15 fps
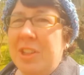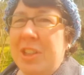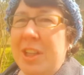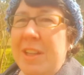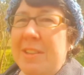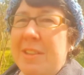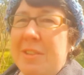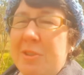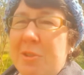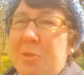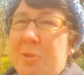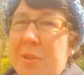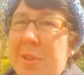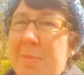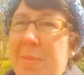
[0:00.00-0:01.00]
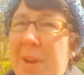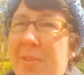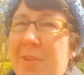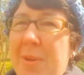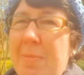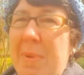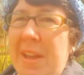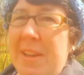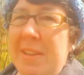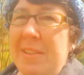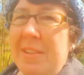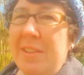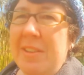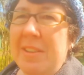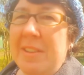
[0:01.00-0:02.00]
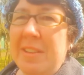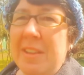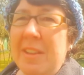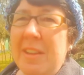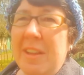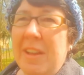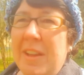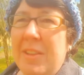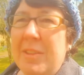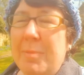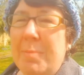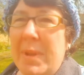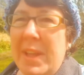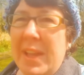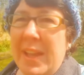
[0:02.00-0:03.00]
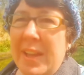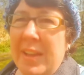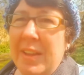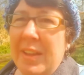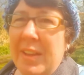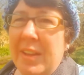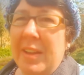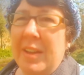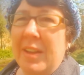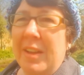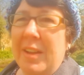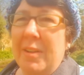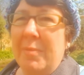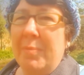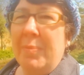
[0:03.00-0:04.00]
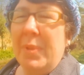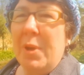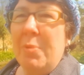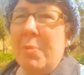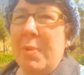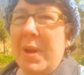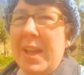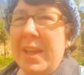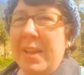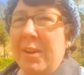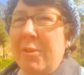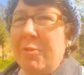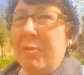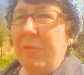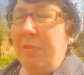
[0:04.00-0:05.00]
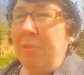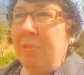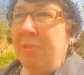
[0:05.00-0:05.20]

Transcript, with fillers: Jesus talks about repentance as being um, a way of